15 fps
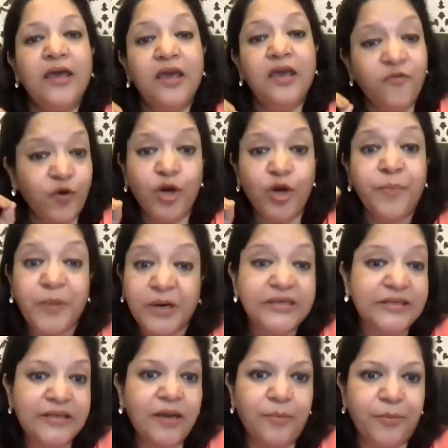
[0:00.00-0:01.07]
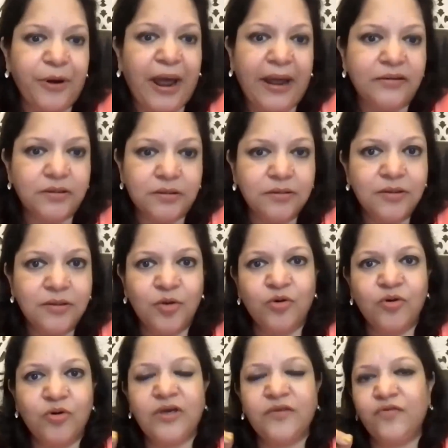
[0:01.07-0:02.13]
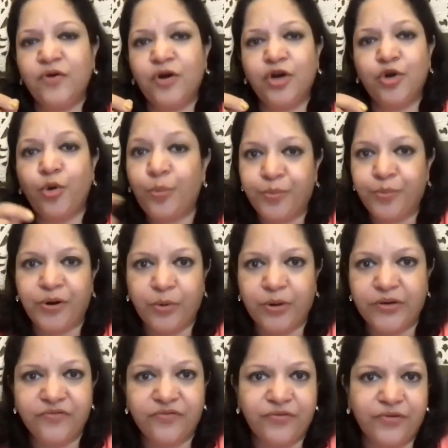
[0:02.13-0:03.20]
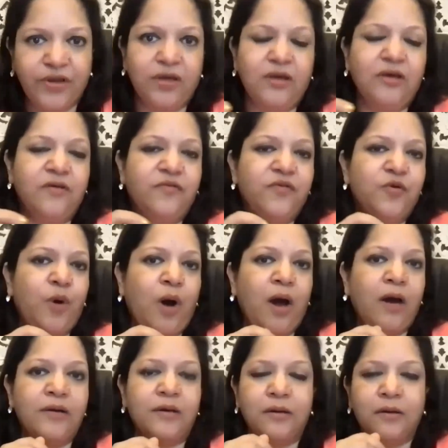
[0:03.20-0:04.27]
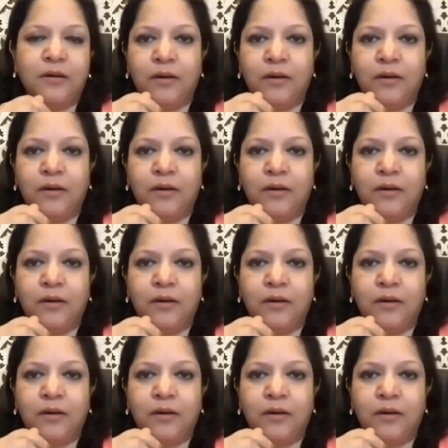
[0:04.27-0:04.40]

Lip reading: If you're a personal brand, you know, if you're an Oprah Winfrey, if you are,